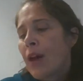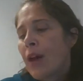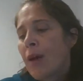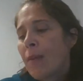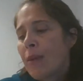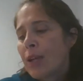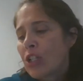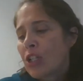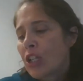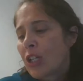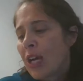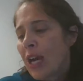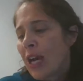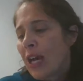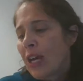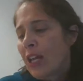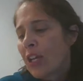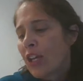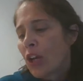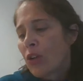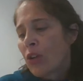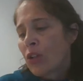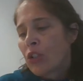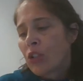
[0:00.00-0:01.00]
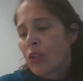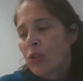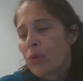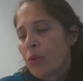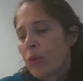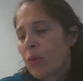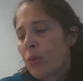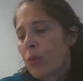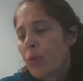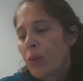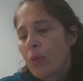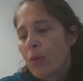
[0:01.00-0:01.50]
But she kind of goes
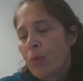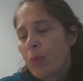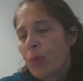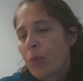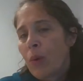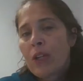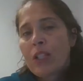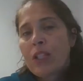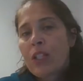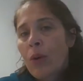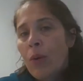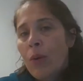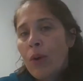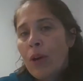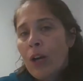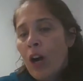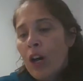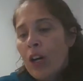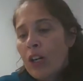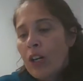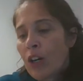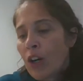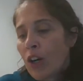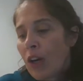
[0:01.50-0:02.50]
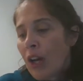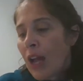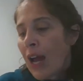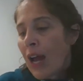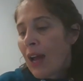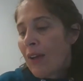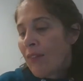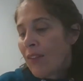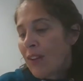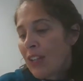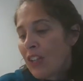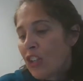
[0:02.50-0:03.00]
through what's going on in her
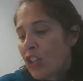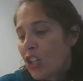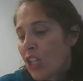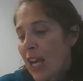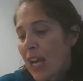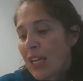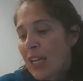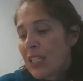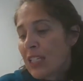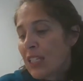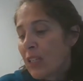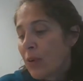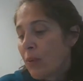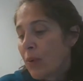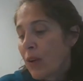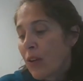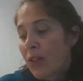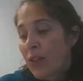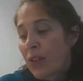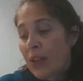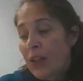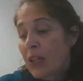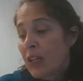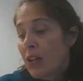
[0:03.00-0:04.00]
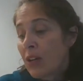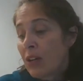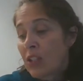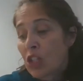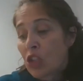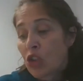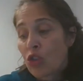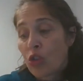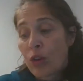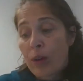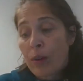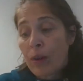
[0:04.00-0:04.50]
life, and she ends it with, you know, it's a
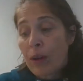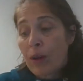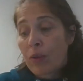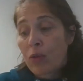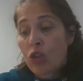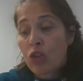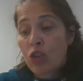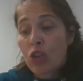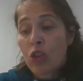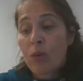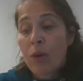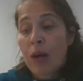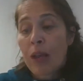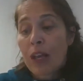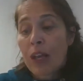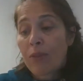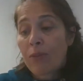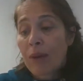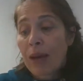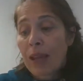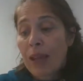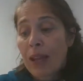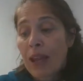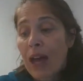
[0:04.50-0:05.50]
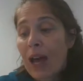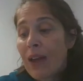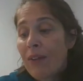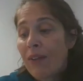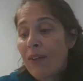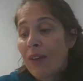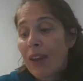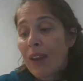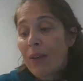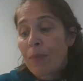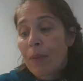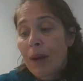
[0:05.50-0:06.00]
dream come true. I love my life.
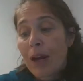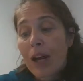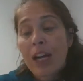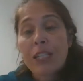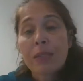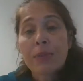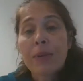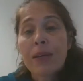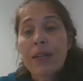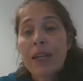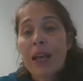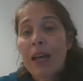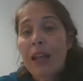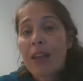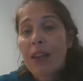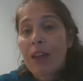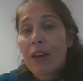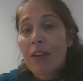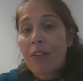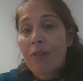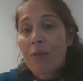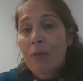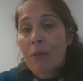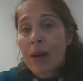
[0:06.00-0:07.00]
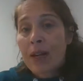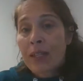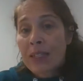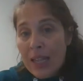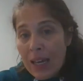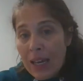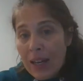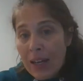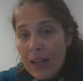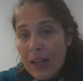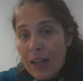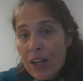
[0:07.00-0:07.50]
I love my husband. I love
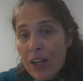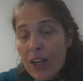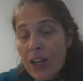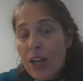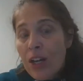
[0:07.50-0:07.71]
Montana.